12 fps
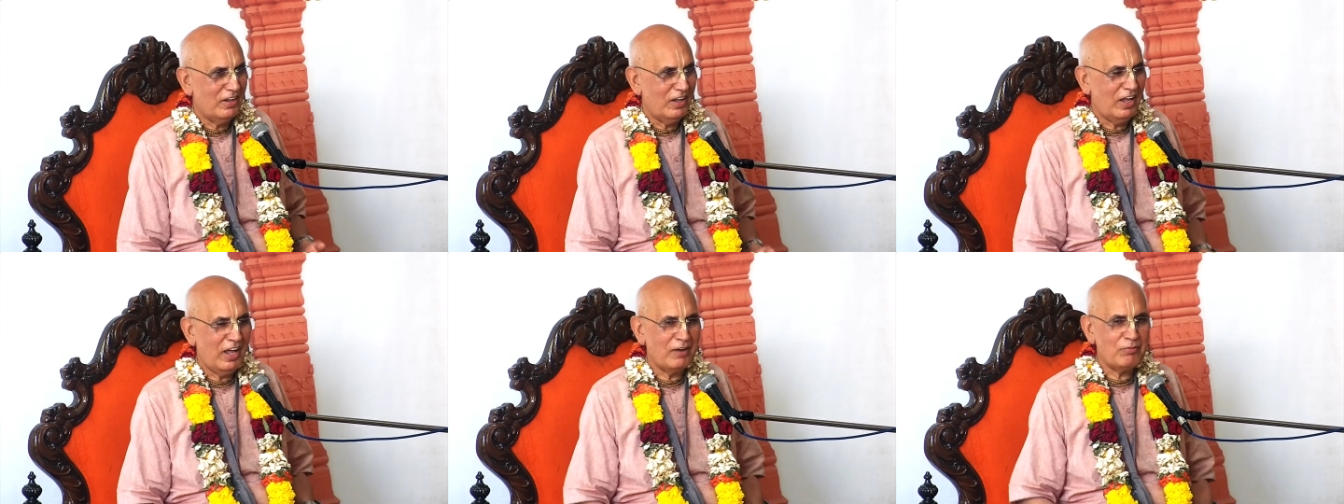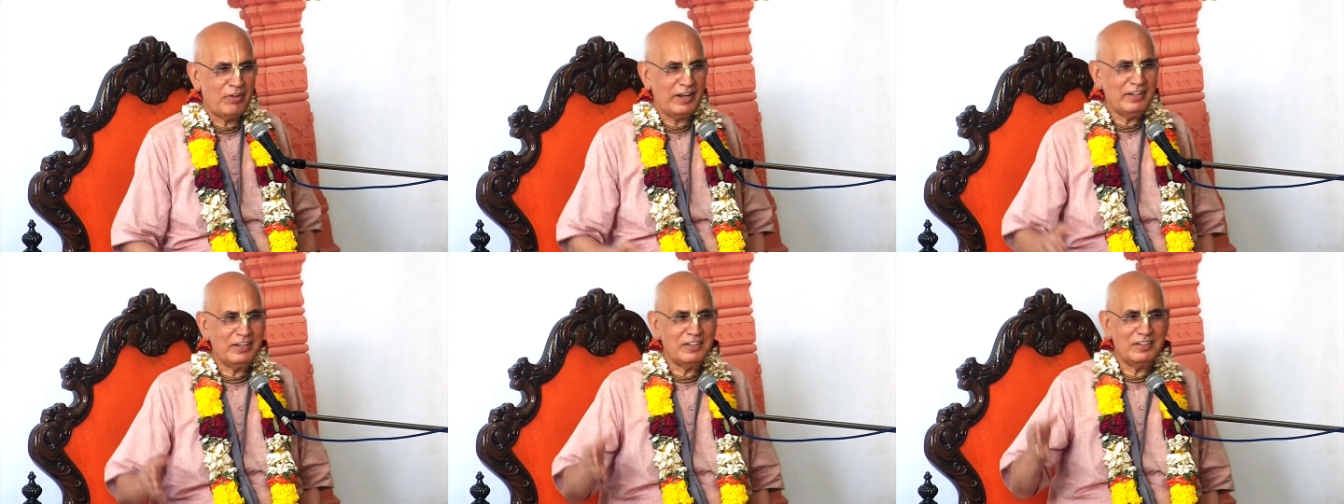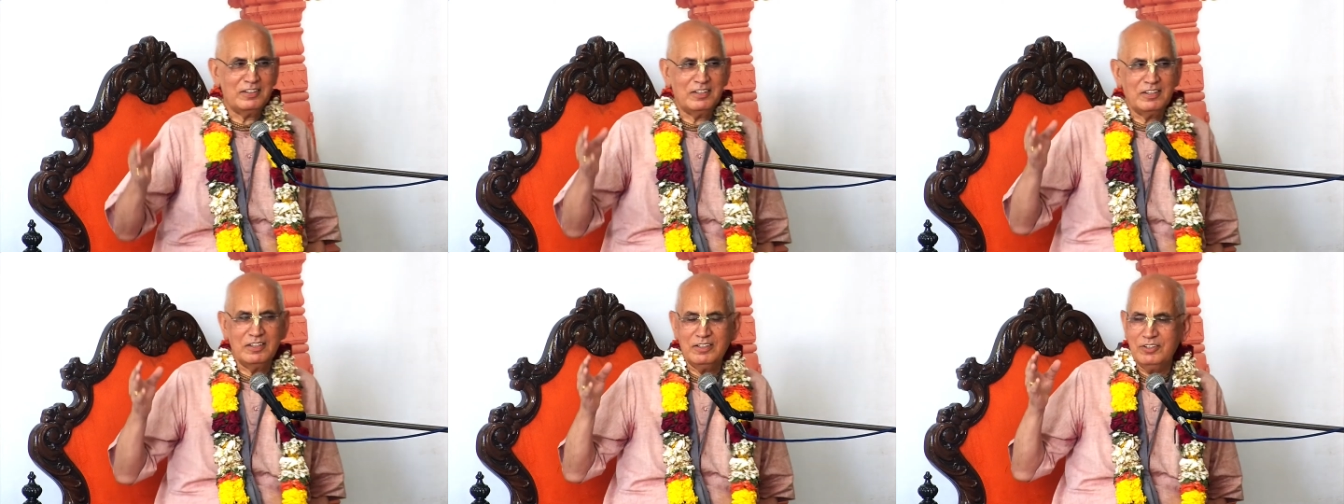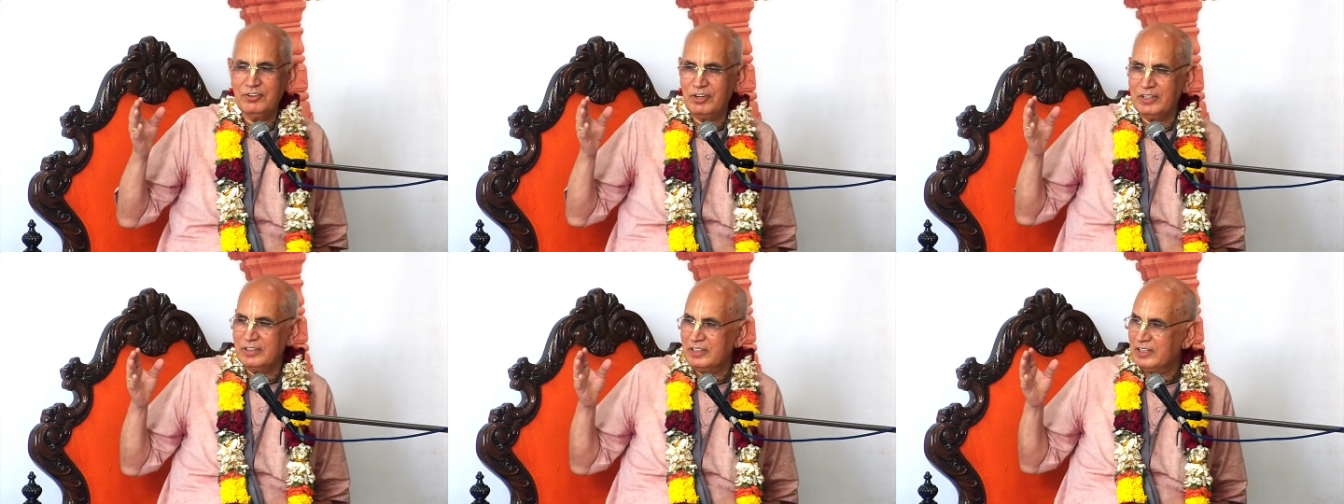And during
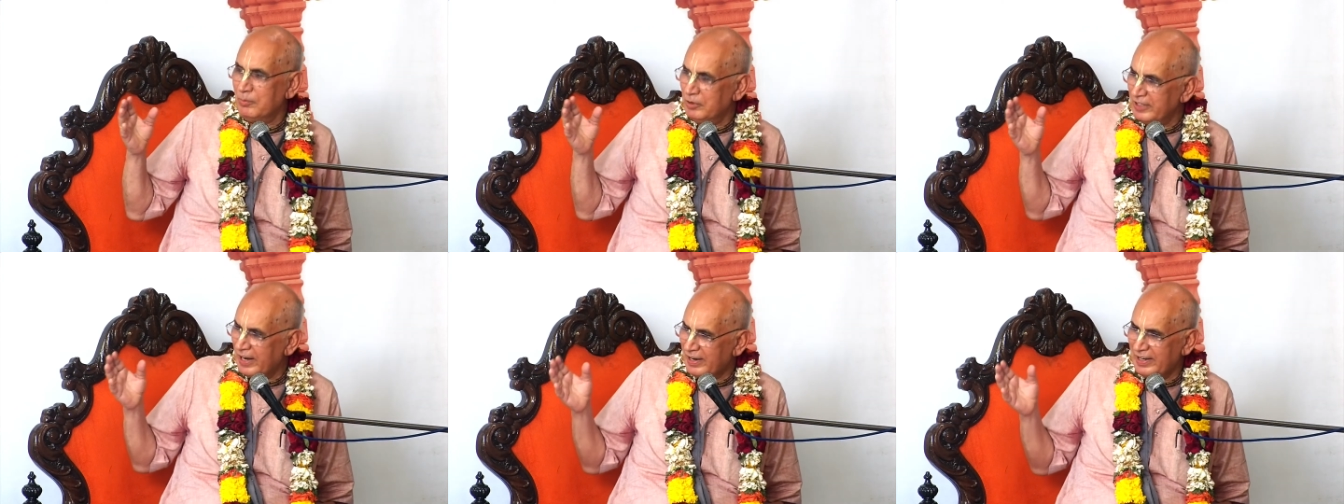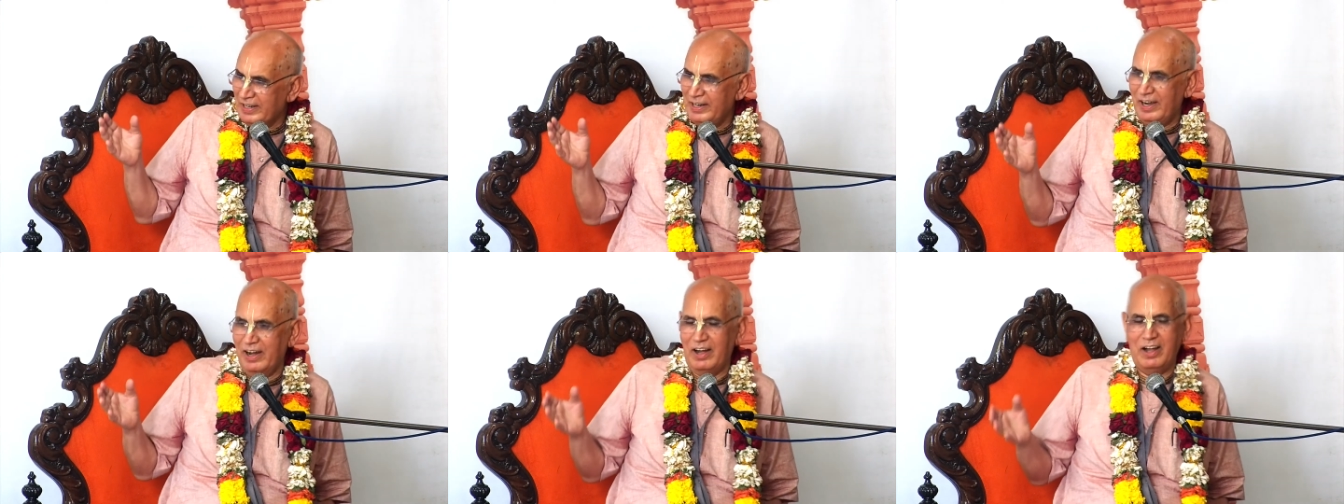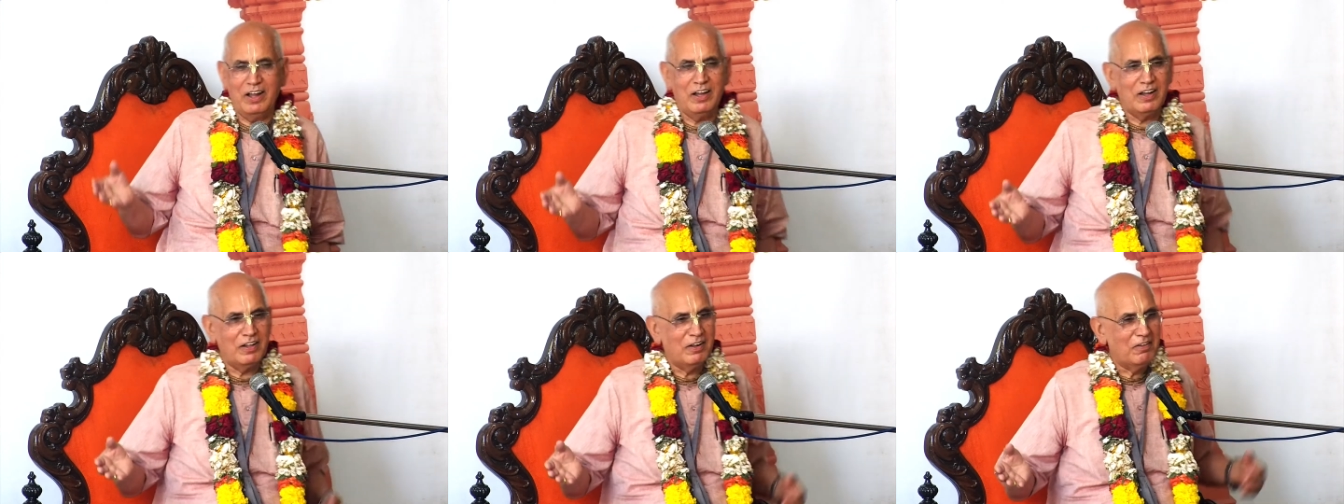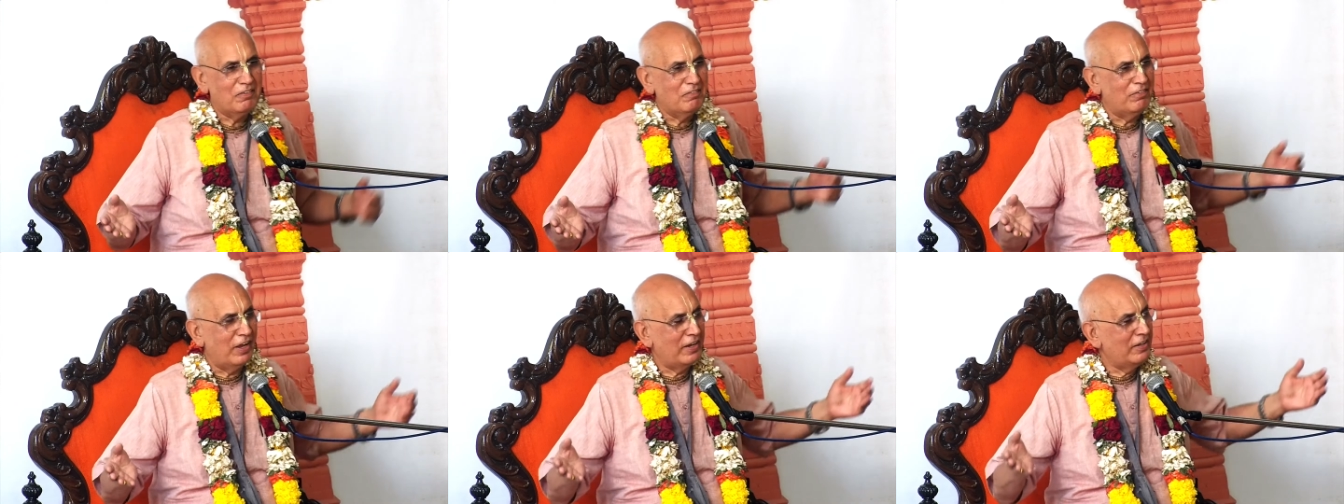the Damodar Leela,
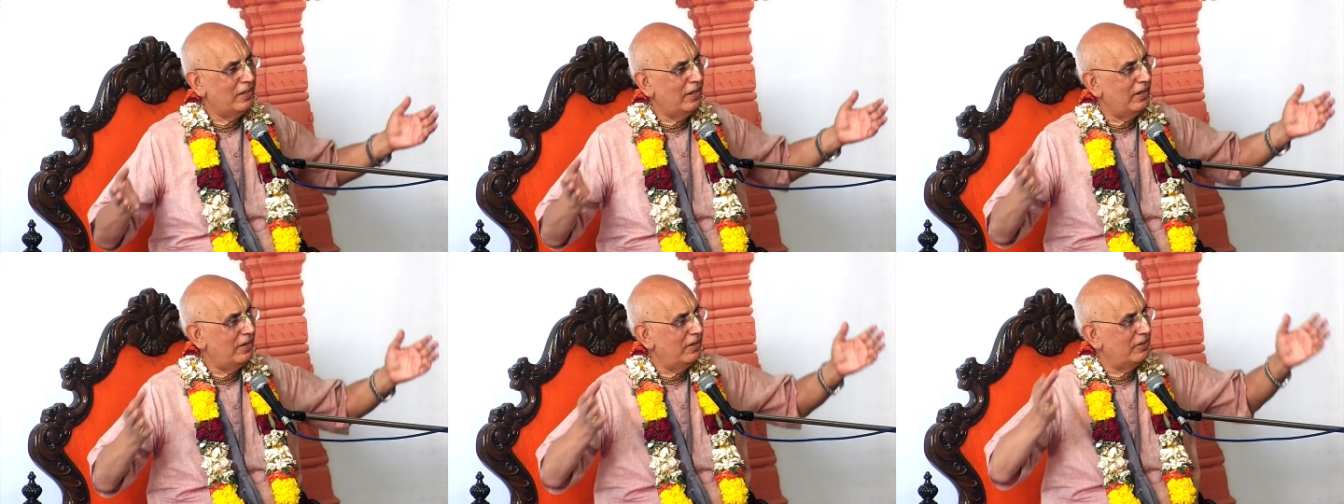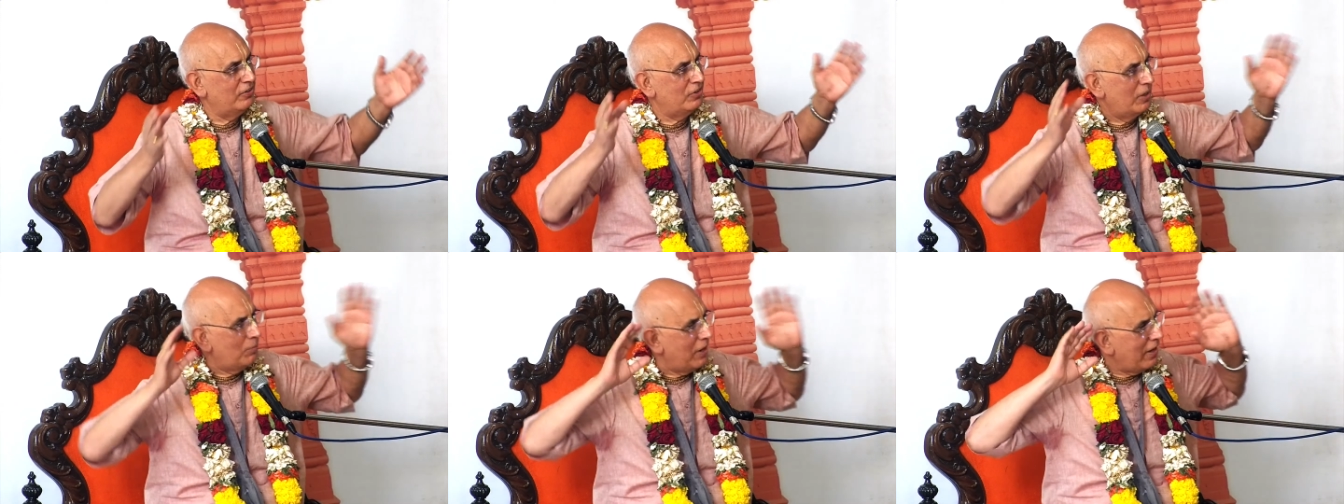when the Yamala